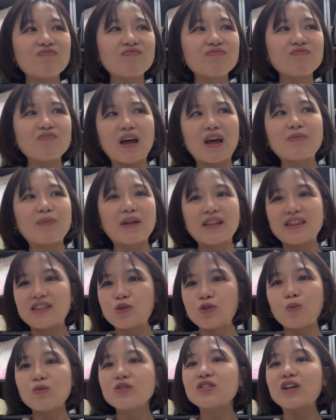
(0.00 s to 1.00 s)
But
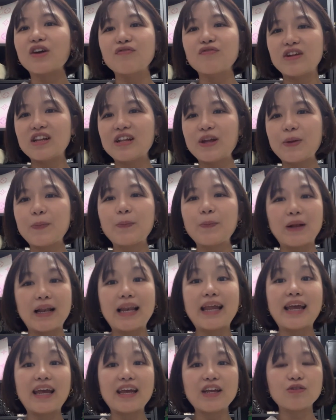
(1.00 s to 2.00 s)
those are really
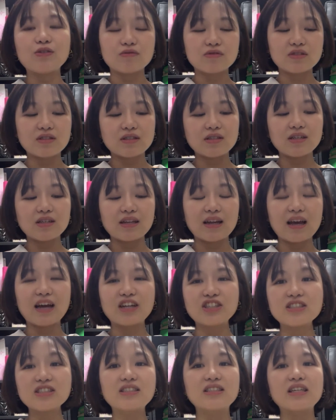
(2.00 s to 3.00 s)
plain, you see. They
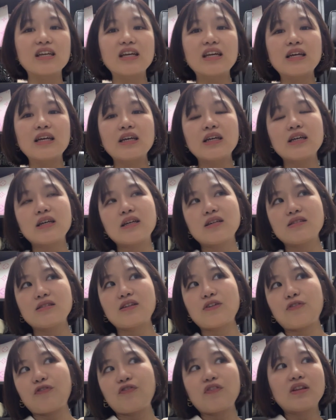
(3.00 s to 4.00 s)
are just
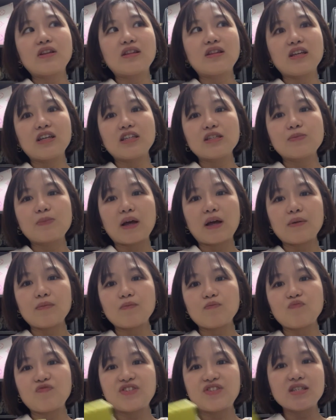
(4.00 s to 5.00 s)
different things, but
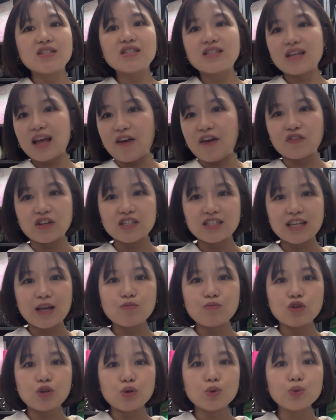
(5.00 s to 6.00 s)
since they have the
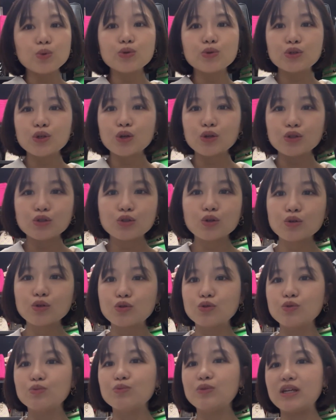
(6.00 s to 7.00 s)
same use, so
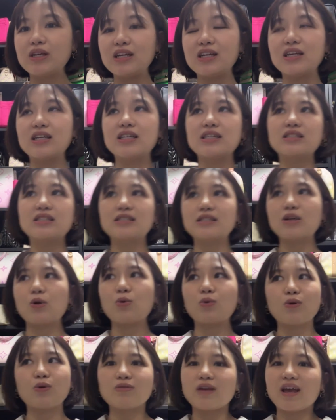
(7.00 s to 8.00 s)
to me is,
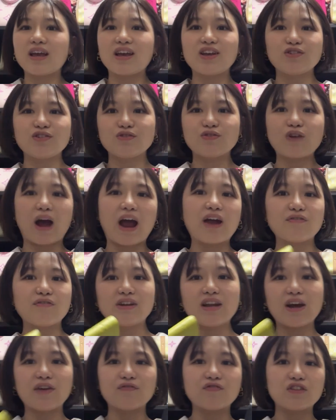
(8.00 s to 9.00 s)
oh, okay, you know, I
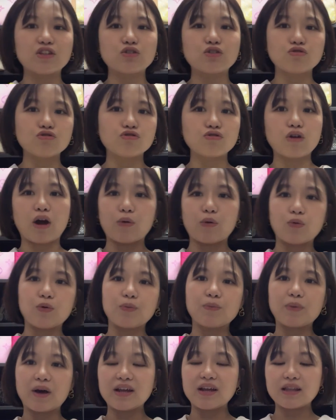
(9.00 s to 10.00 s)
already have these two, so I
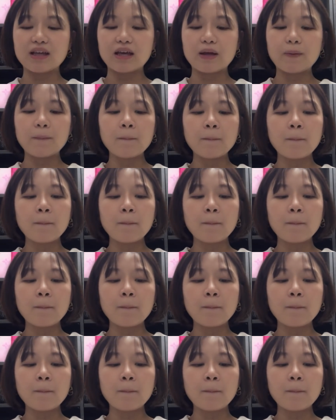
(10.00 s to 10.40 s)
won't buy that.